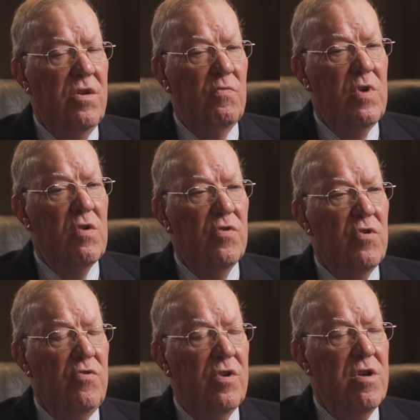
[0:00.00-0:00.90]
We all know
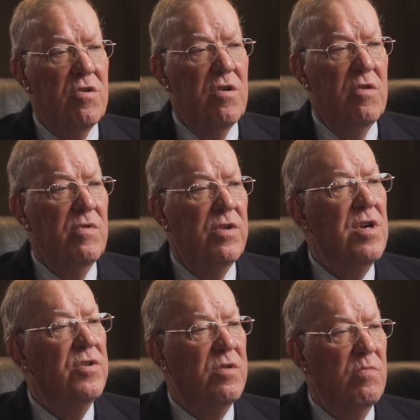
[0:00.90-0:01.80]
you can't argue with a
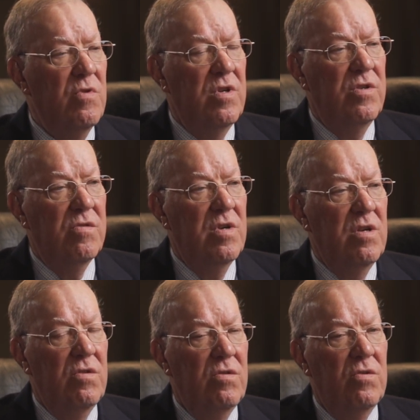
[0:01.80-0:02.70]
testimony, so I
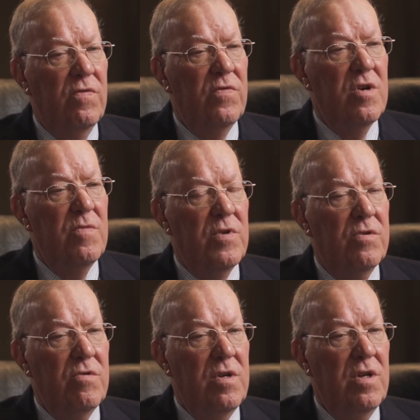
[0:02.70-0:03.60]
look for an
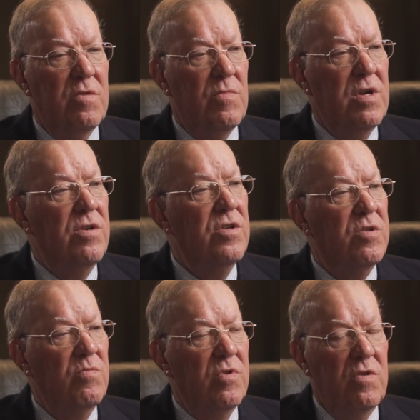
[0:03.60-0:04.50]
opportunity to get my
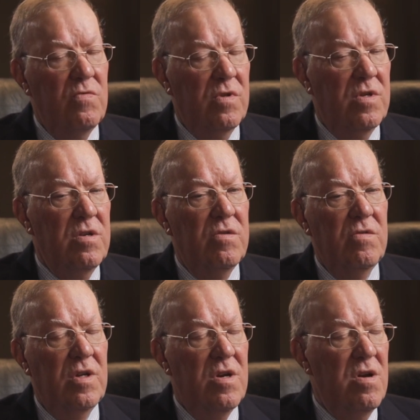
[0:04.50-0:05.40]
testimony worked into
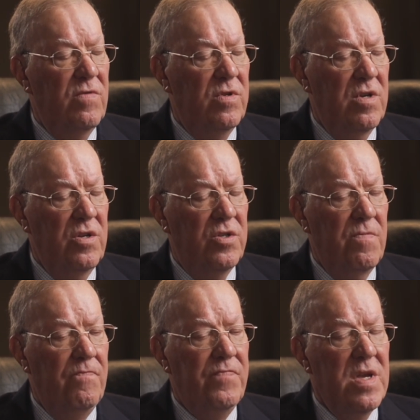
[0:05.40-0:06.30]
a
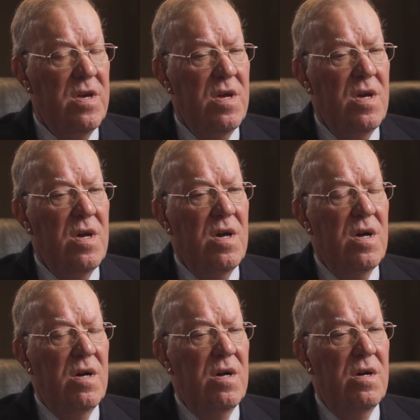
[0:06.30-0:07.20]
conversation.
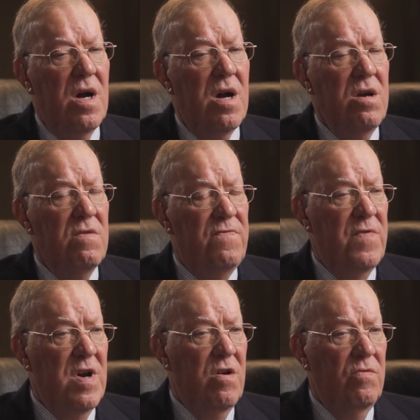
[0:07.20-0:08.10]
Uh, I have
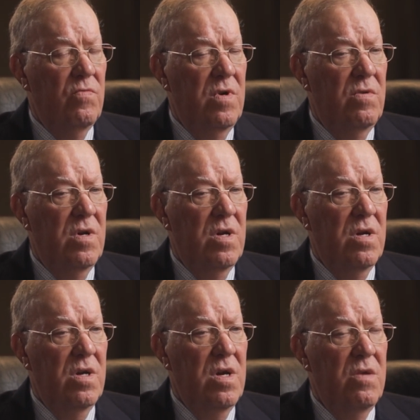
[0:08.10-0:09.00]
found,
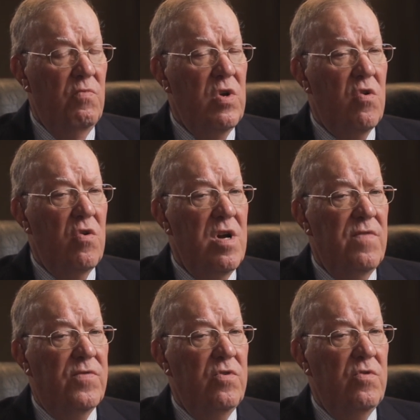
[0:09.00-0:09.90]
uh, and we all
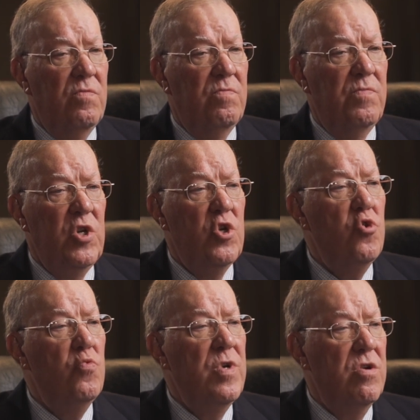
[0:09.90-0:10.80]
have to be
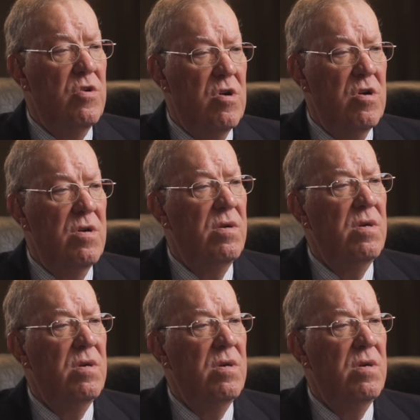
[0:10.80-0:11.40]
who we are,